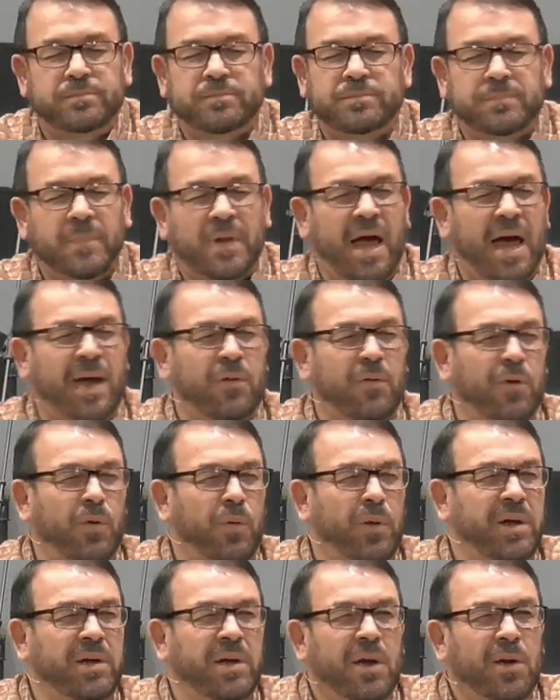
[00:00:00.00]
I don't know,
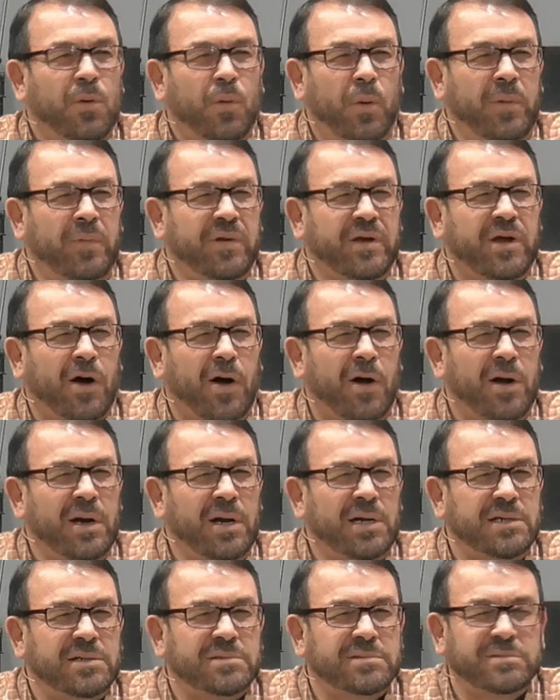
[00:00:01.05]
we, we would call
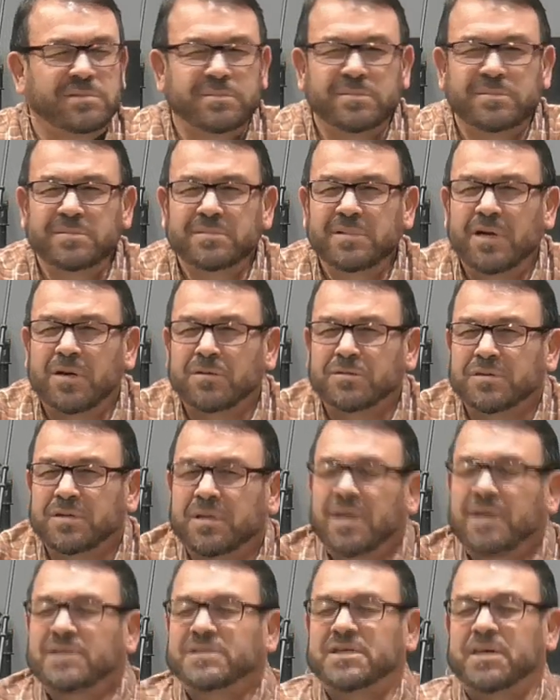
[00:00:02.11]
it, you know,
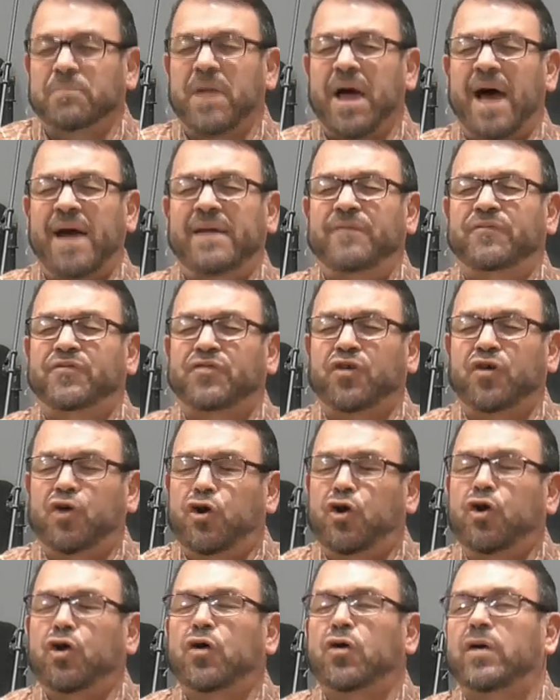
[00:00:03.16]
some kind of
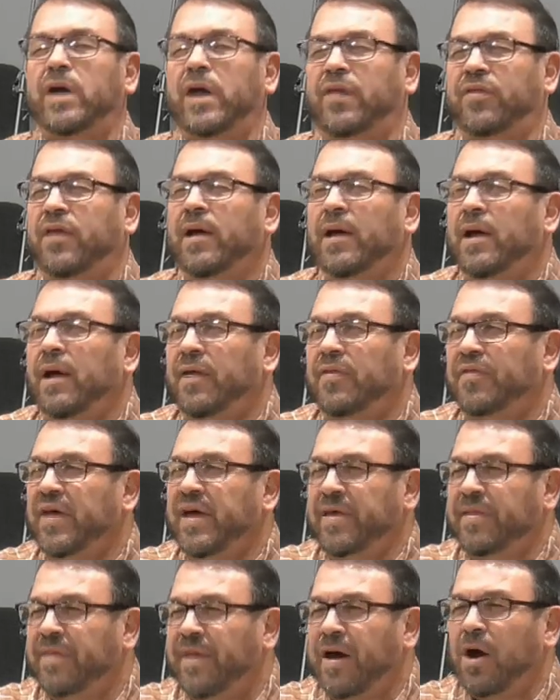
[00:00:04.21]
security
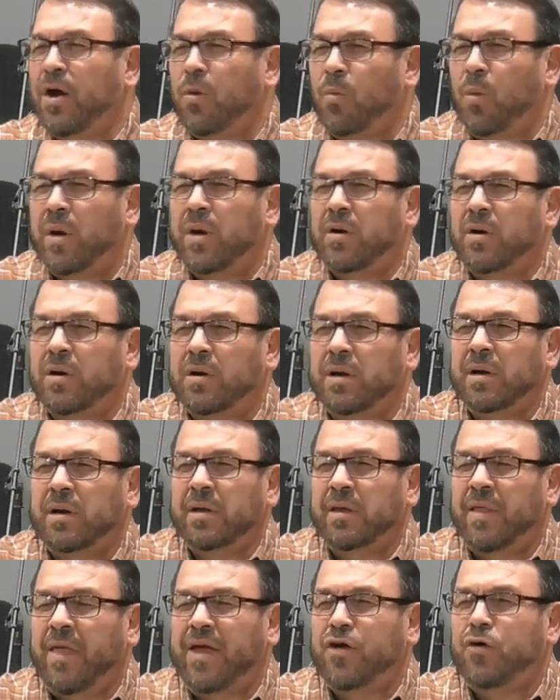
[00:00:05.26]
thing there where
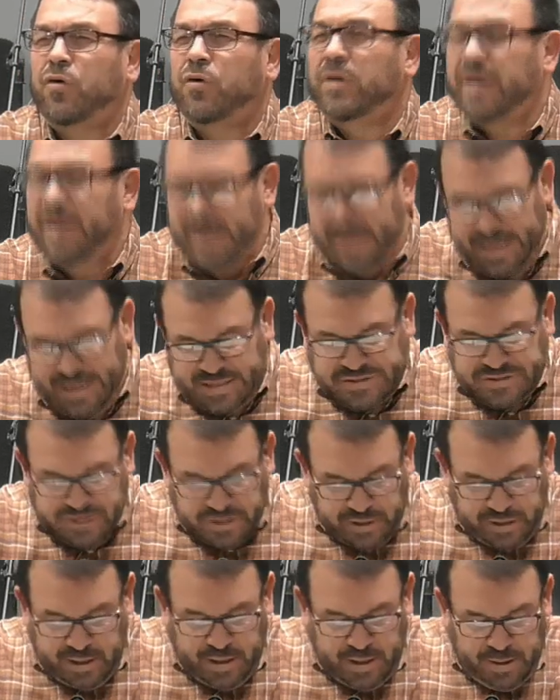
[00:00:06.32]
they couldn't
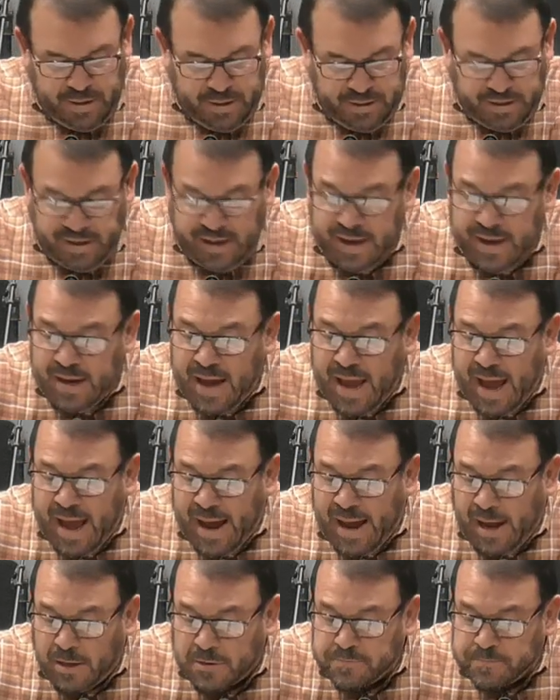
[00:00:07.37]
easily get
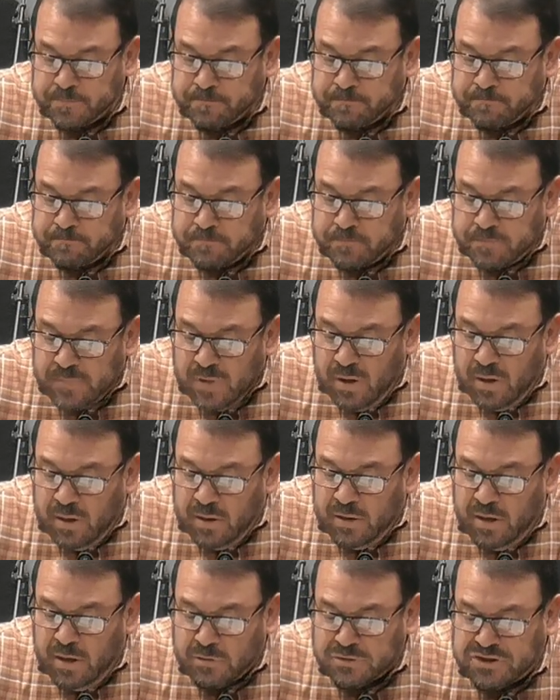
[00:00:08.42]
out.
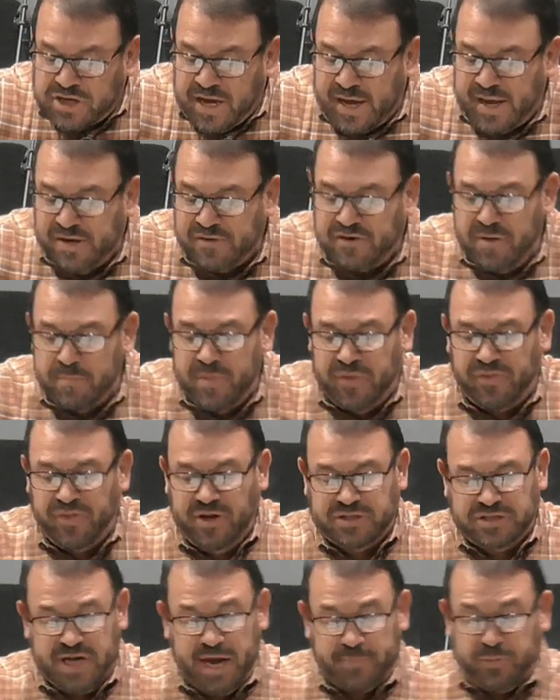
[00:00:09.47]
You know, Second Timothy
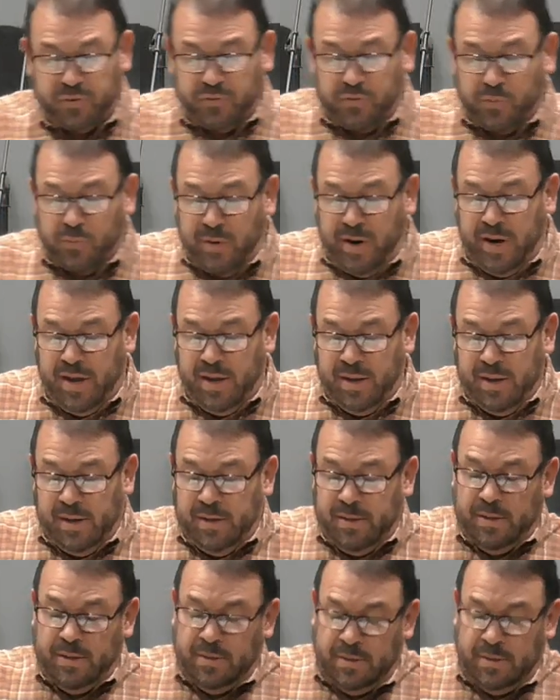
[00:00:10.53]
chapter 3.
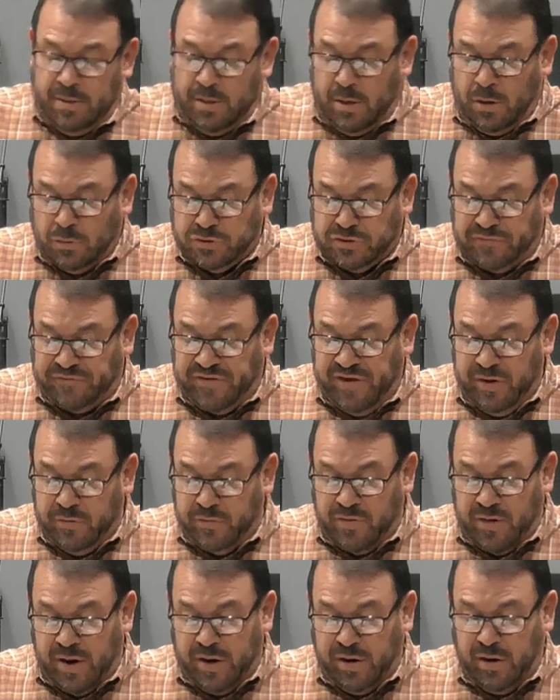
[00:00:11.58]
Hold your finger
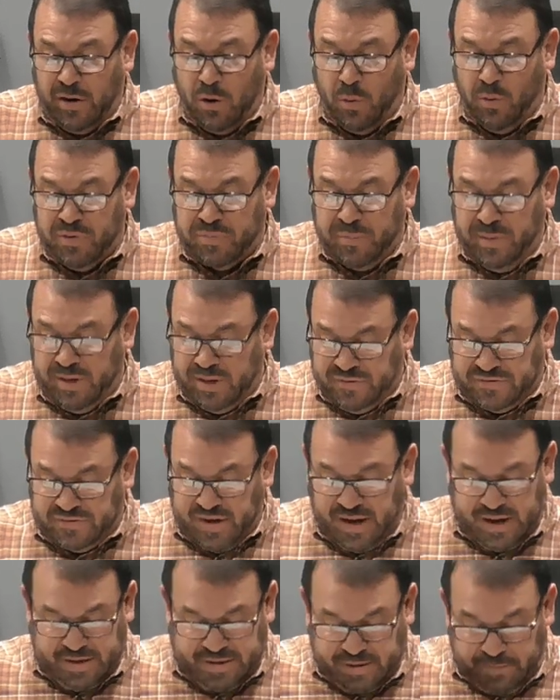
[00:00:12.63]
there and go with me to
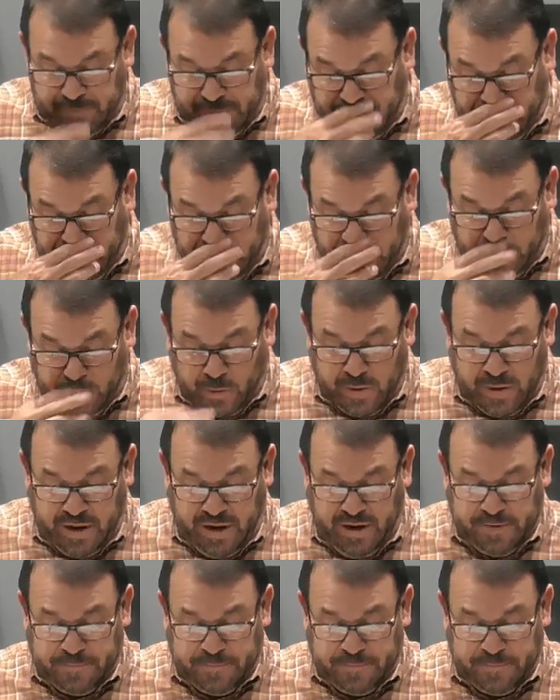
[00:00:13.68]
2 Timothy 3.